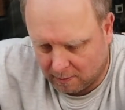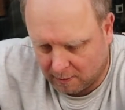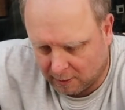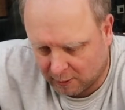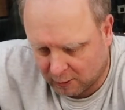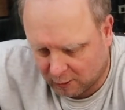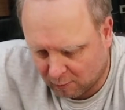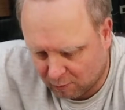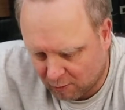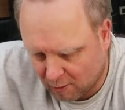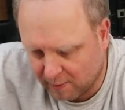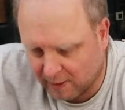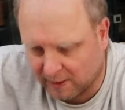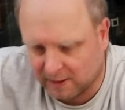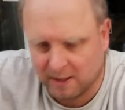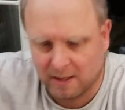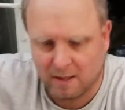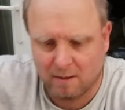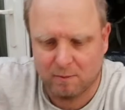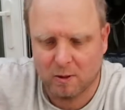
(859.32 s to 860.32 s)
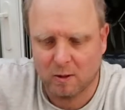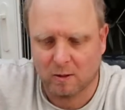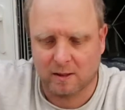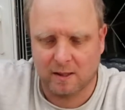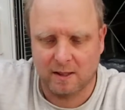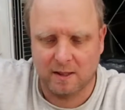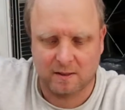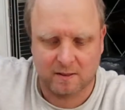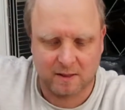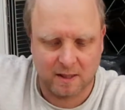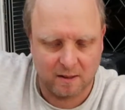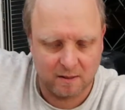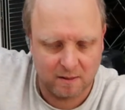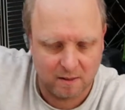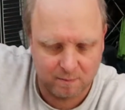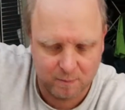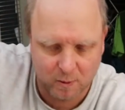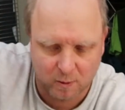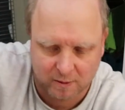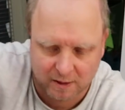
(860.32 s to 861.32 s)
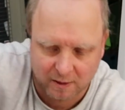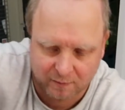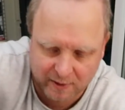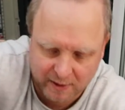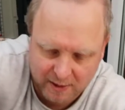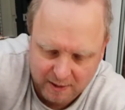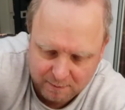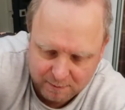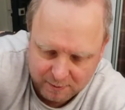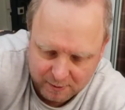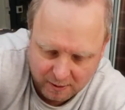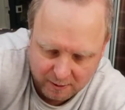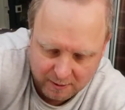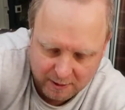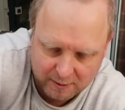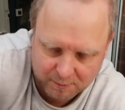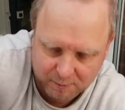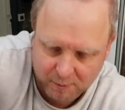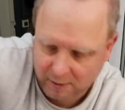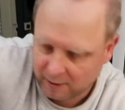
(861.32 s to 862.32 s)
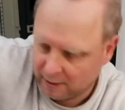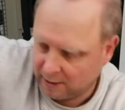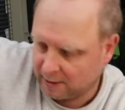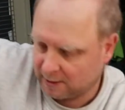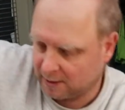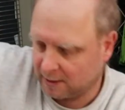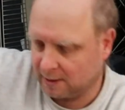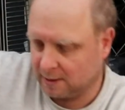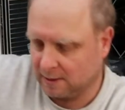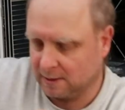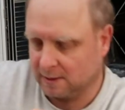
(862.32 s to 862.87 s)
As you can probably see, I'm not giving up. So let's put these